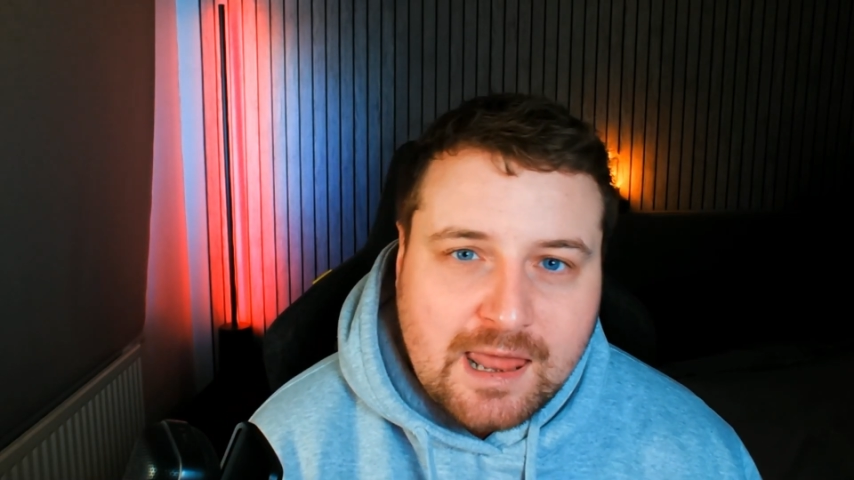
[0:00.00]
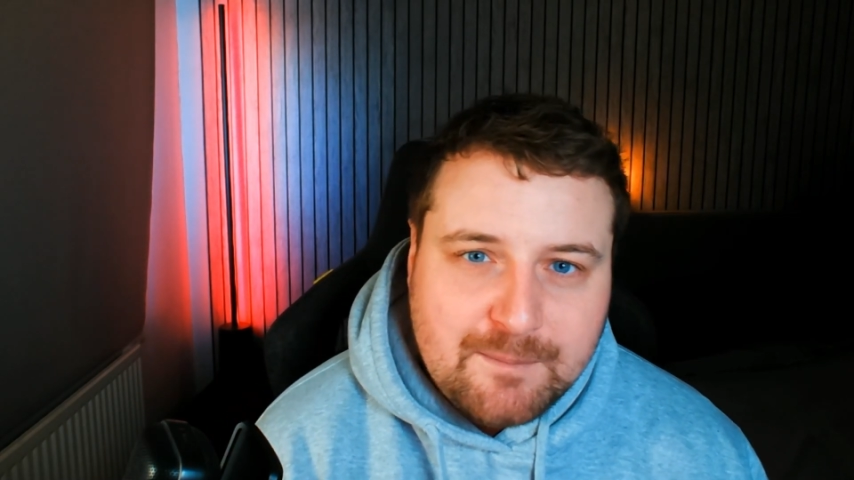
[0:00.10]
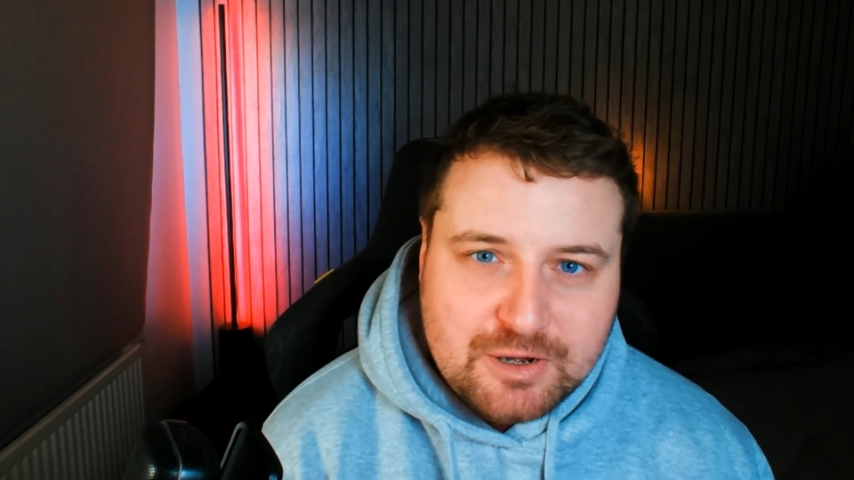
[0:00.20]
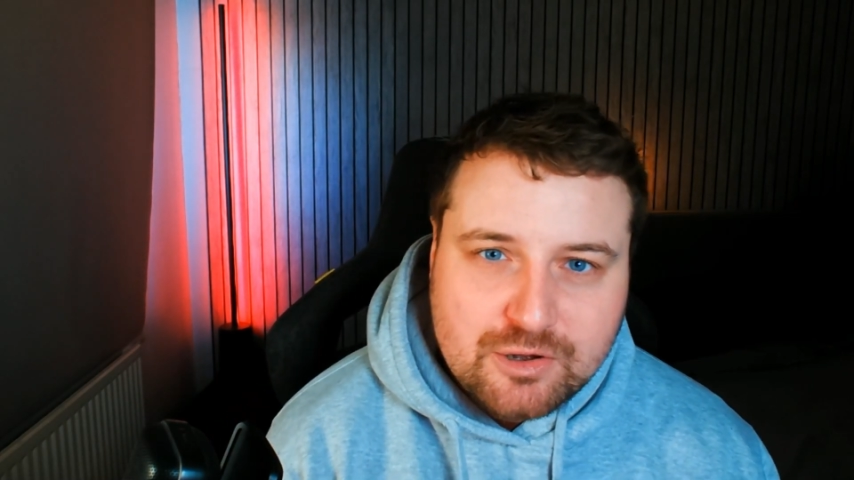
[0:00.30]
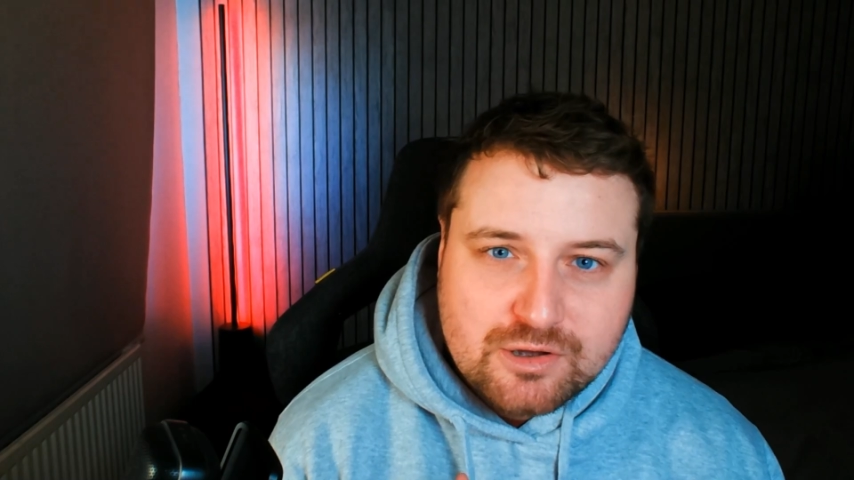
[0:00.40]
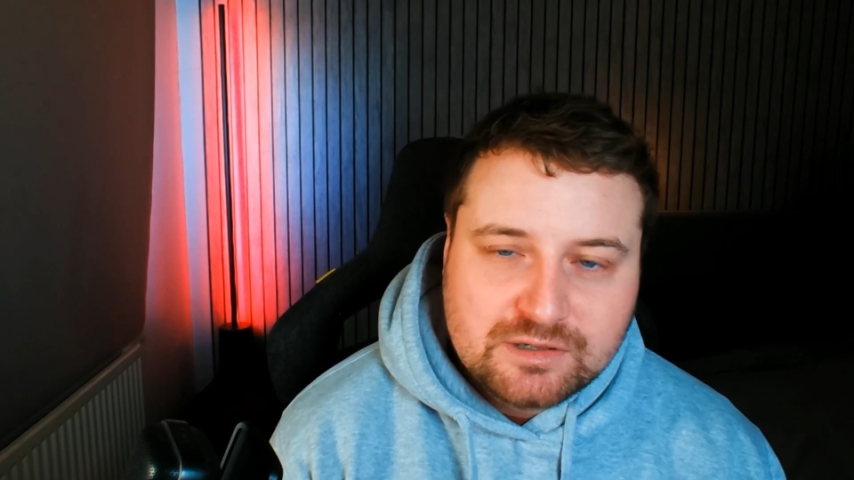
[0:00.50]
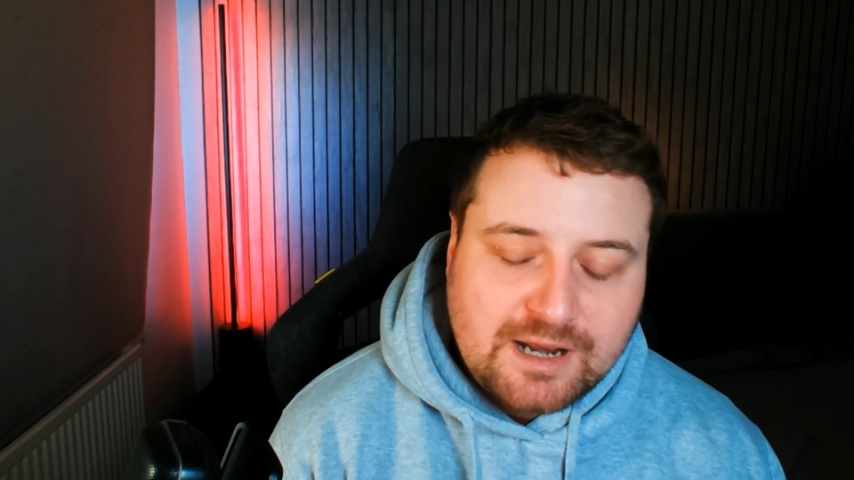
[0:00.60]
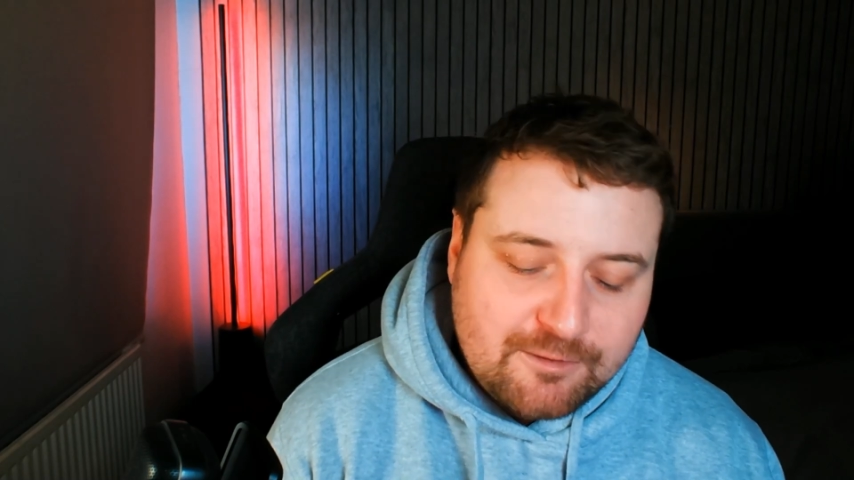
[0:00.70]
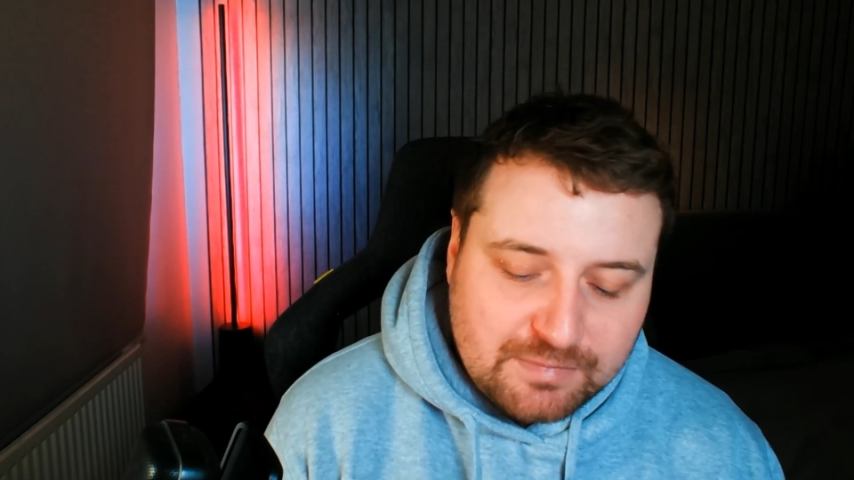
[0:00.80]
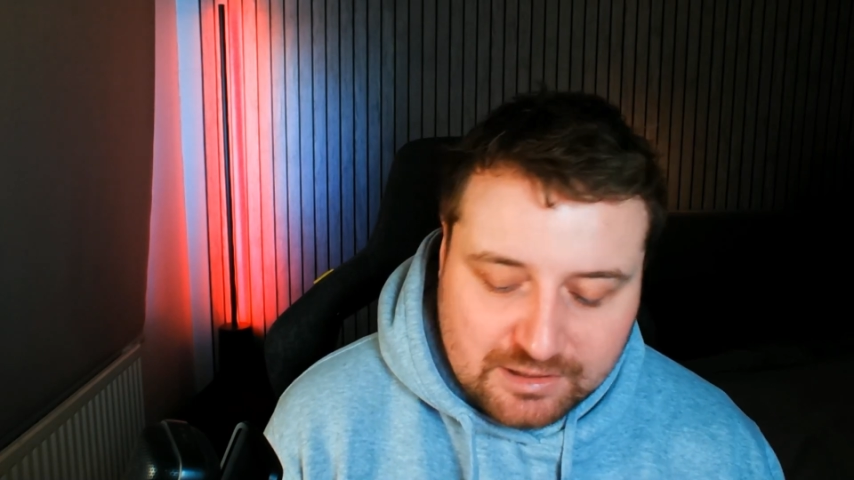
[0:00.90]
Let me know
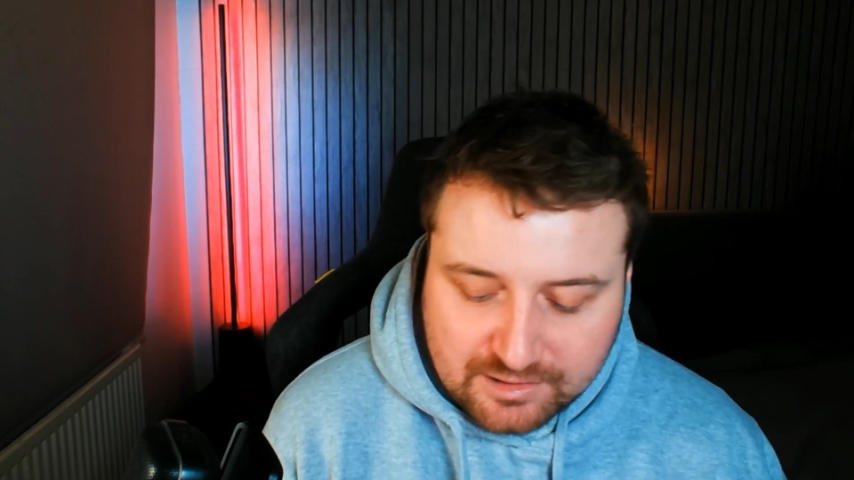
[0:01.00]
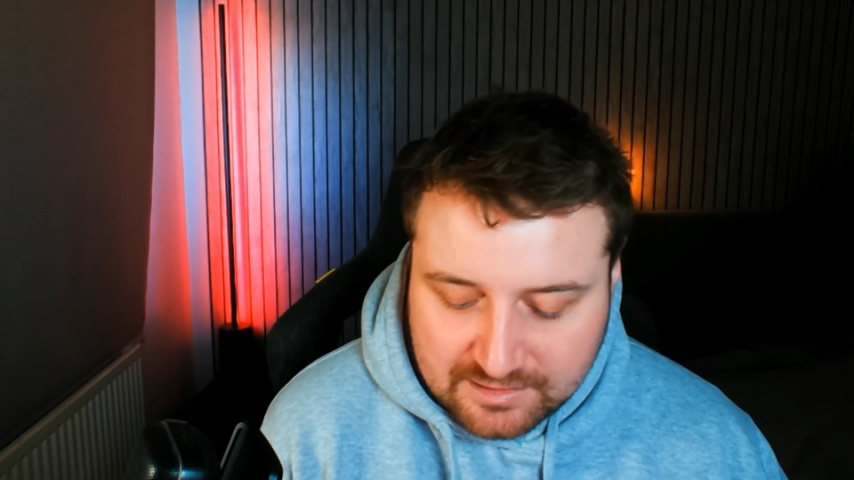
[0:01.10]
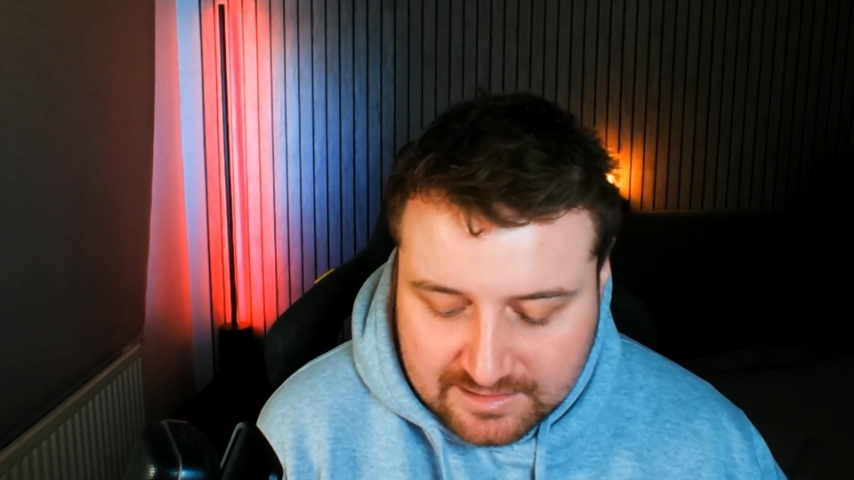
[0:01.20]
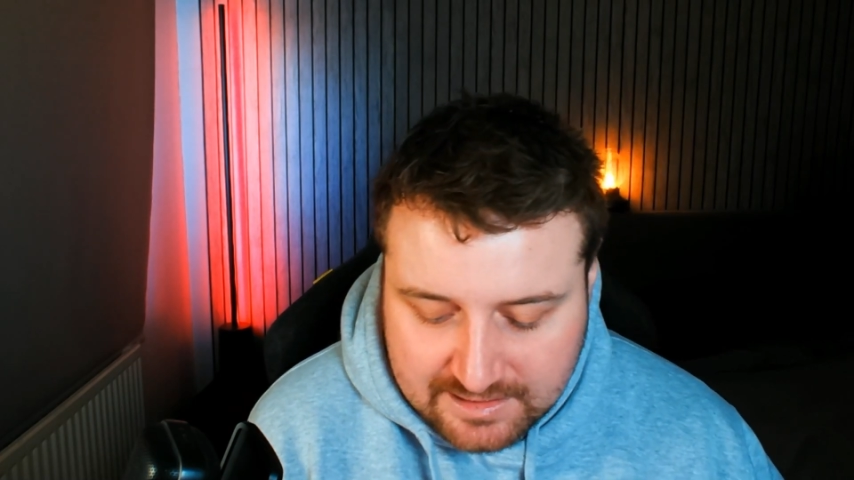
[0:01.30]
down below.